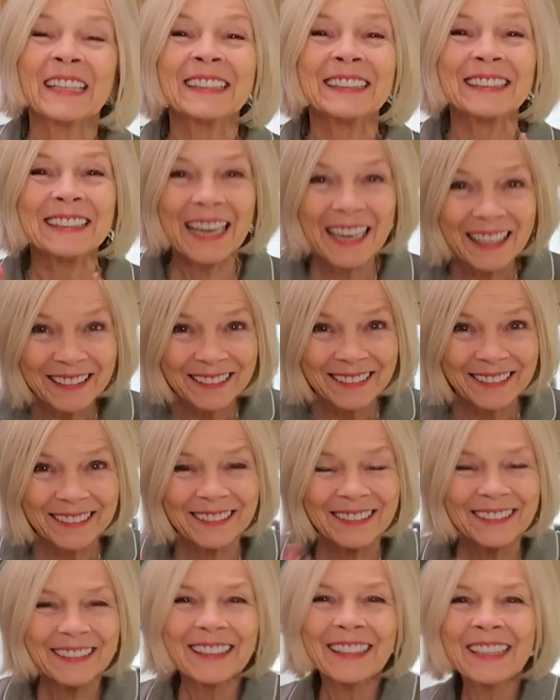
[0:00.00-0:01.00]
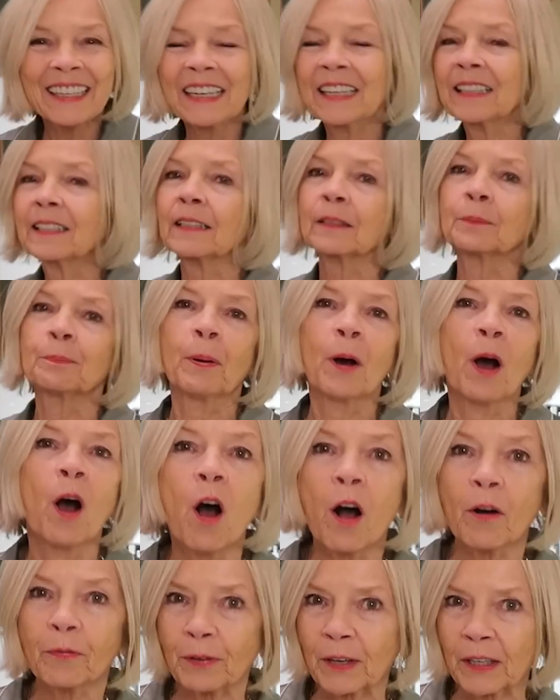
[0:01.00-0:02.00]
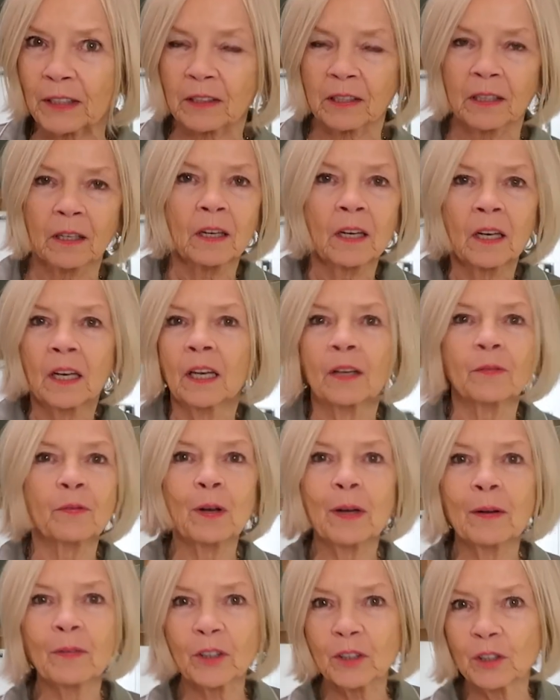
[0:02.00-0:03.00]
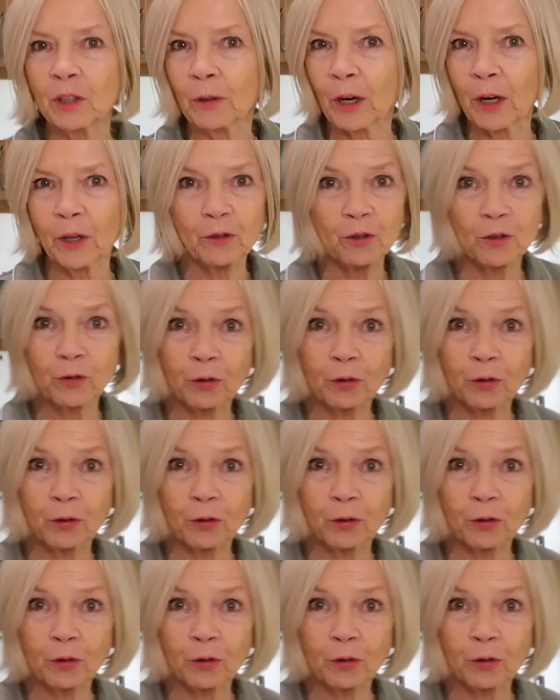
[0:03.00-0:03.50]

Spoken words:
Yes, it is perfect if you live on your own,